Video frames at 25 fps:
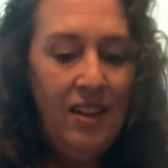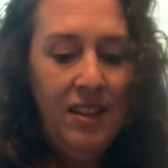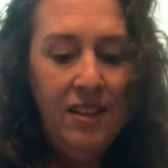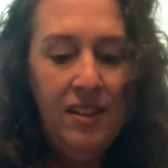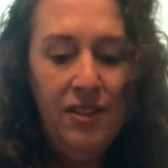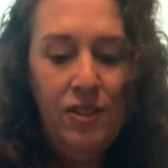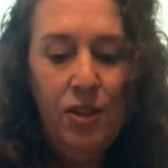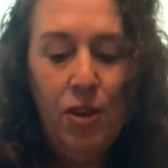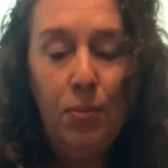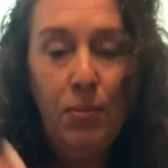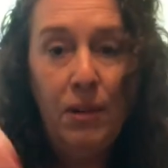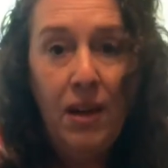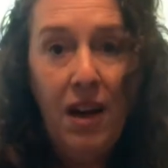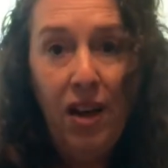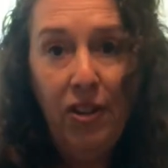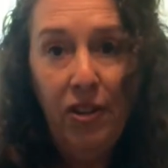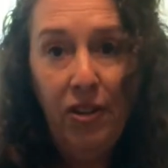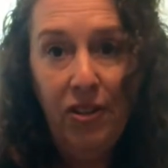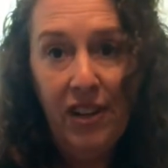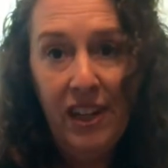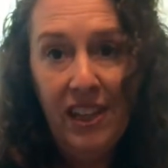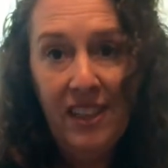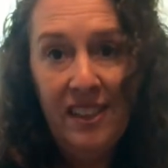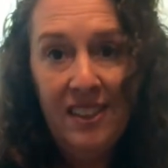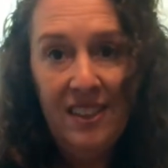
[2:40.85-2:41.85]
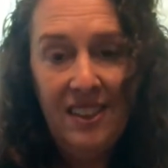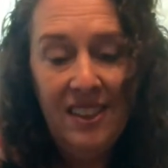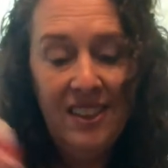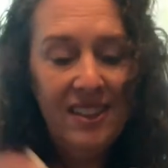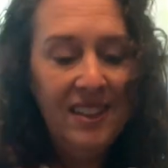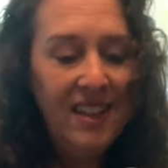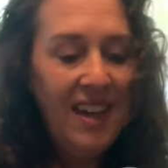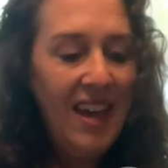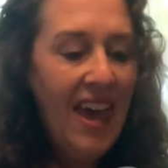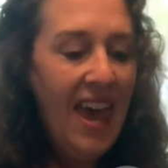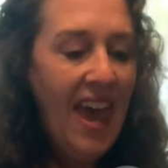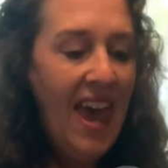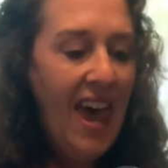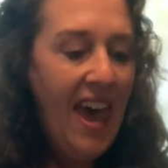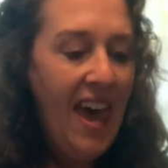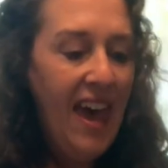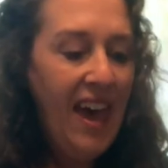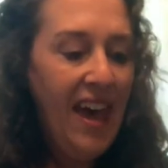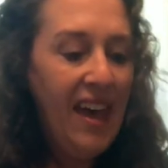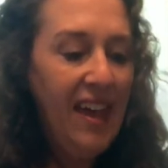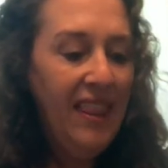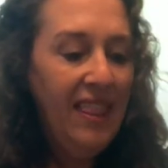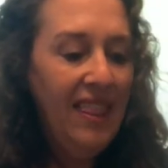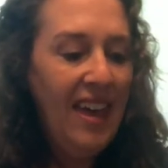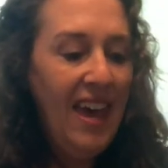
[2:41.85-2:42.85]
soap colorant,
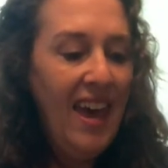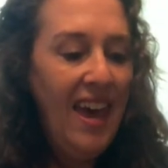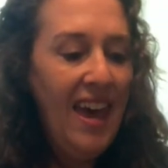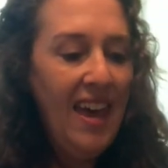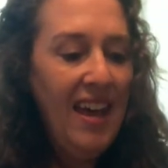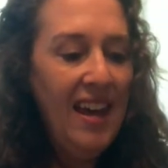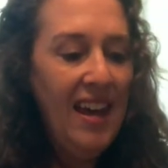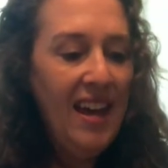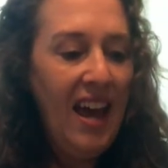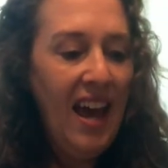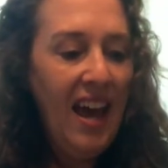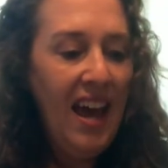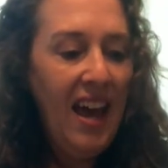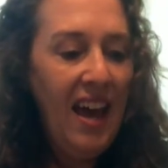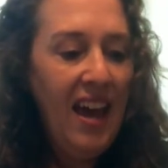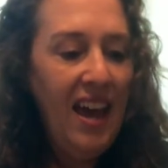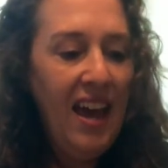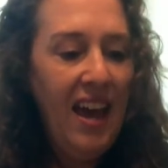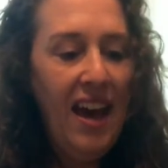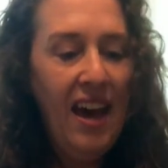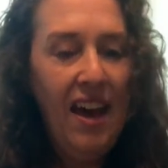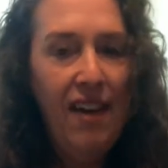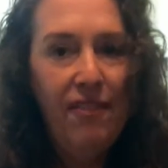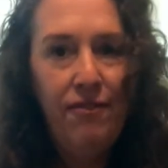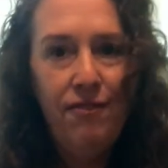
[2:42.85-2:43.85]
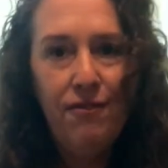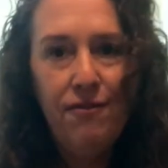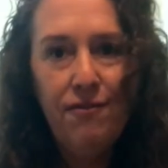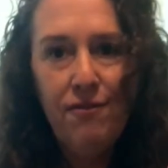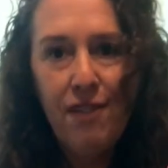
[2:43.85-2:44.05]
and then I have